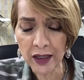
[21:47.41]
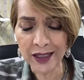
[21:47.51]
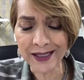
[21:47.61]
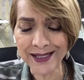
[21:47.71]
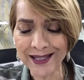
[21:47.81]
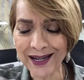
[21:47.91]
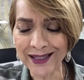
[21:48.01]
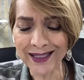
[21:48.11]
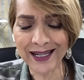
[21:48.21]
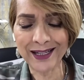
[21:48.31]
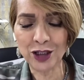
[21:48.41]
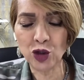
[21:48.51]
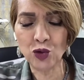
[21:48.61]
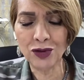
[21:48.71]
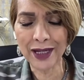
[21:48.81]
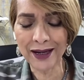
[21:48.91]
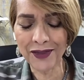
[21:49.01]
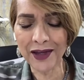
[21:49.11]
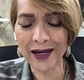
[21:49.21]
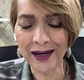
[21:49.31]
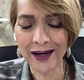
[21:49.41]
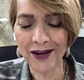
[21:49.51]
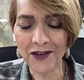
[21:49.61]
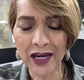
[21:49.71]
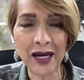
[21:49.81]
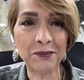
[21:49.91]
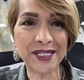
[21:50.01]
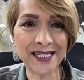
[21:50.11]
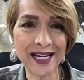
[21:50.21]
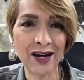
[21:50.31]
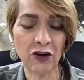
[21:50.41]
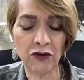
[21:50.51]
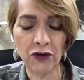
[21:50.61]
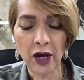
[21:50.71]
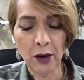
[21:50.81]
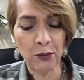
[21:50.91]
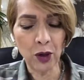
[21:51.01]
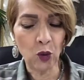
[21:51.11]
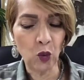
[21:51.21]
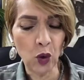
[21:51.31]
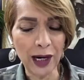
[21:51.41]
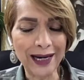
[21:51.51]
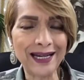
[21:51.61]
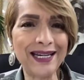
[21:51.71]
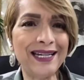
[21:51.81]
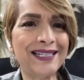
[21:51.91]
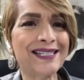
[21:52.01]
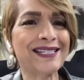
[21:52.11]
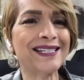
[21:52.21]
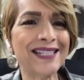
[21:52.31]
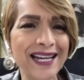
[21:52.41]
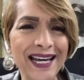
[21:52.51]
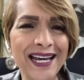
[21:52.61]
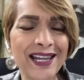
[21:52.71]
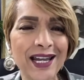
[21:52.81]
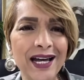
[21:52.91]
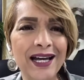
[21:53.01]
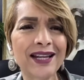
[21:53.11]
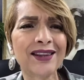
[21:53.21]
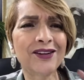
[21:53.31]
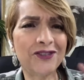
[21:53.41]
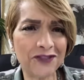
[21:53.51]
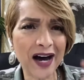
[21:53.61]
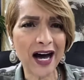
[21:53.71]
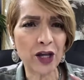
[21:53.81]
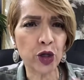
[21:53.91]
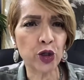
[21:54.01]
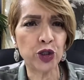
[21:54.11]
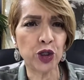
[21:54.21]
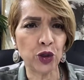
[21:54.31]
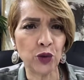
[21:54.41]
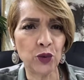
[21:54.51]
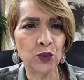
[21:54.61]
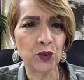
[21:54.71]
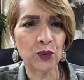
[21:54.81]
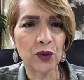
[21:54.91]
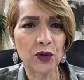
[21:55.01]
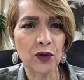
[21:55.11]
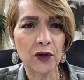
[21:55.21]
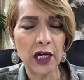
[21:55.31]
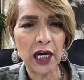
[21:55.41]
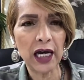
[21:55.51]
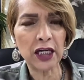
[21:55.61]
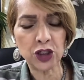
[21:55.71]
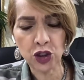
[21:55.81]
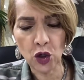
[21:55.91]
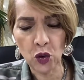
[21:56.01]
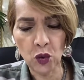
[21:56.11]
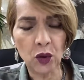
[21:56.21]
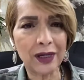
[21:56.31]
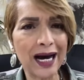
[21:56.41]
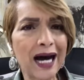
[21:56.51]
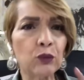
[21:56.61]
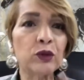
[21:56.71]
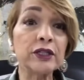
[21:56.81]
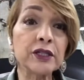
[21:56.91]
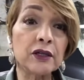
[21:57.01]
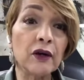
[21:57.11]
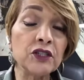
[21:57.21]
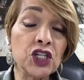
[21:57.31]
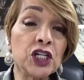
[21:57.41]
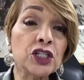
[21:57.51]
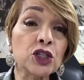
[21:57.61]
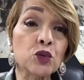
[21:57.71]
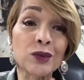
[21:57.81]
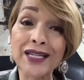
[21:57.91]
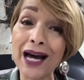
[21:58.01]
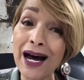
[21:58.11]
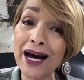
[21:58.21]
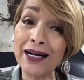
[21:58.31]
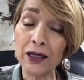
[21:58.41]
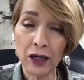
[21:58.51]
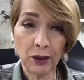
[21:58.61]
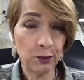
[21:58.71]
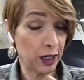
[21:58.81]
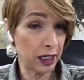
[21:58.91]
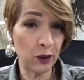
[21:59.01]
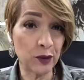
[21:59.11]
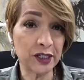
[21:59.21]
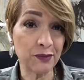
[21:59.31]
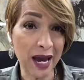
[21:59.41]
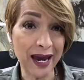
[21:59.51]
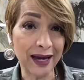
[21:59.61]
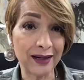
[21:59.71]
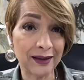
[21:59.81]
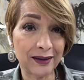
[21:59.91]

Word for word: the Son can do nothing of himself but what he seeth the Father do. And so God was, Jesus was God, but he was man